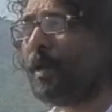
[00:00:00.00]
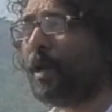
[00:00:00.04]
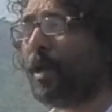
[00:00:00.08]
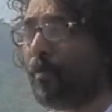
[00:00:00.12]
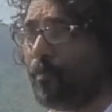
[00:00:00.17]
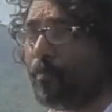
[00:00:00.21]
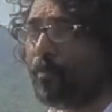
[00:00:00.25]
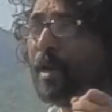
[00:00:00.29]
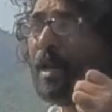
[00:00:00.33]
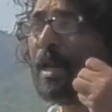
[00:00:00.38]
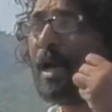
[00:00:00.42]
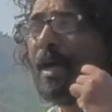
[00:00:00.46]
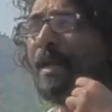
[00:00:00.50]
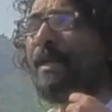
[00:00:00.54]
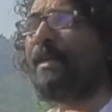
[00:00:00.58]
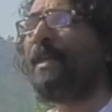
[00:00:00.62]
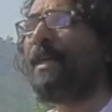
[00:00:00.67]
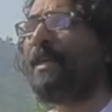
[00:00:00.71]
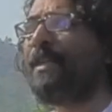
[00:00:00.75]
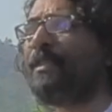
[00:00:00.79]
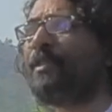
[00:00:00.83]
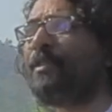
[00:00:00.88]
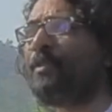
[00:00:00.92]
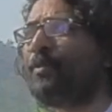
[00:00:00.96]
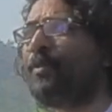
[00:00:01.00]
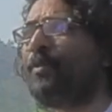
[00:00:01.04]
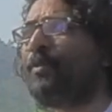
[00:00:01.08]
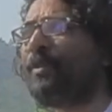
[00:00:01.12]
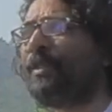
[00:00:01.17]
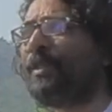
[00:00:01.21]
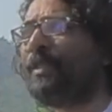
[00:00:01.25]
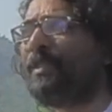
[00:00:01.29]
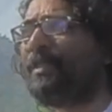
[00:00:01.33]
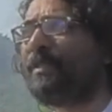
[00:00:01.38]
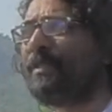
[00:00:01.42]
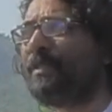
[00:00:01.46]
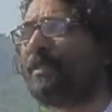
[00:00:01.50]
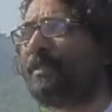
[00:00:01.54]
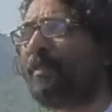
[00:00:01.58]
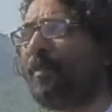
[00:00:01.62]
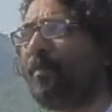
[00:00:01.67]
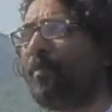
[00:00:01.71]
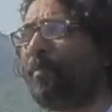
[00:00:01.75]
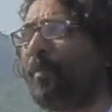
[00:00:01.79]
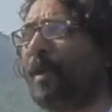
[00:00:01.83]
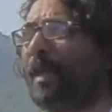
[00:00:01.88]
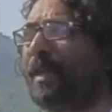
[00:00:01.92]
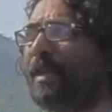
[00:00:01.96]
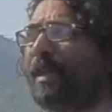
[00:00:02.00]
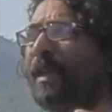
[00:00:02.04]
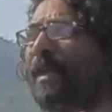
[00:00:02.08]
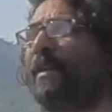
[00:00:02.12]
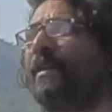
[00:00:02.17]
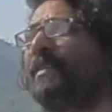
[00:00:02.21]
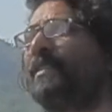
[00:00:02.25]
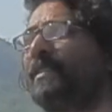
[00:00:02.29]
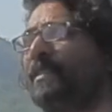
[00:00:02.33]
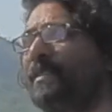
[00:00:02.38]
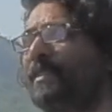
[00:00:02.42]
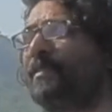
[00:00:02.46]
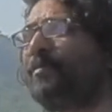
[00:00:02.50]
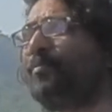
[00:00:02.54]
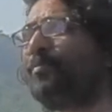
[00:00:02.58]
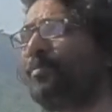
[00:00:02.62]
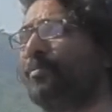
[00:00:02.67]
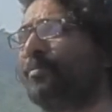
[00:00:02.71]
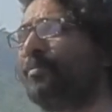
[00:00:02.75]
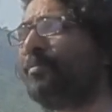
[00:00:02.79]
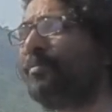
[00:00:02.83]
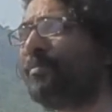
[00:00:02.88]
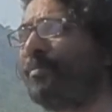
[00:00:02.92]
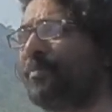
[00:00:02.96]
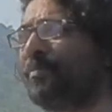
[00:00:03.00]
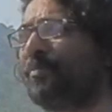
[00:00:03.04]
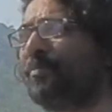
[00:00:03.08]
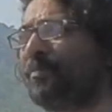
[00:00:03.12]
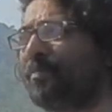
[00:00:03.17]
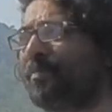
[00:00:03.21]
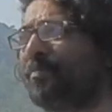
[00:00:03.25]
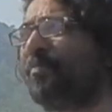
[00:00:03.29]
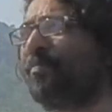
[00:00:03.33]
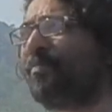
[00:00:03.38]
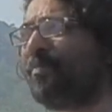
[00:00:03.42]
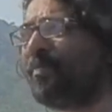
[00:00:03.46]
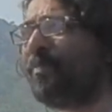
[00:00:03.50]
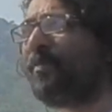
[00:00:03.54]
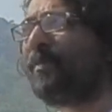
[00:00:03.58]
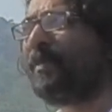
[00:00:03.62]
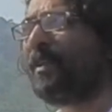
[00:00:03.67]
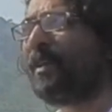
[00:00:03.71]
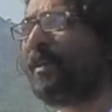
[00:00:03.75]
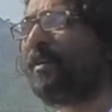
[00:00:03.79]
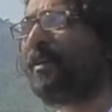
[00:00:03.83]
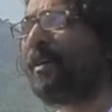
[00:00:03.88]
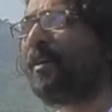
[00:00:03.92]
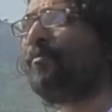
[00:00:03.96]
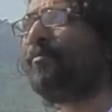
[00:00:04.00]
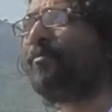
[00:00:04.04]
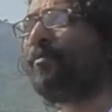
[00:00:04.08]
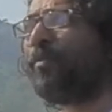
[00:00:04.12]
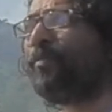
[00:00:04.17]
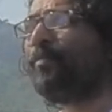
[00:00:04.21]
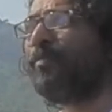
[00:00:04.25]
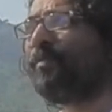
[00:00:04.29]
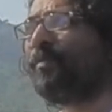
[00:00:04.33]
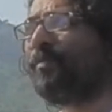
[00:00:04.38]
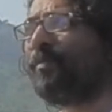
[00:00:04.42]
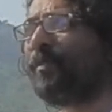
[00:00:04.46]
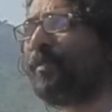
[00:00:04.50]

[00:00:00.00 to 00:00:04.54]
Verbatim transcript: Now, when I write stories, my characters come from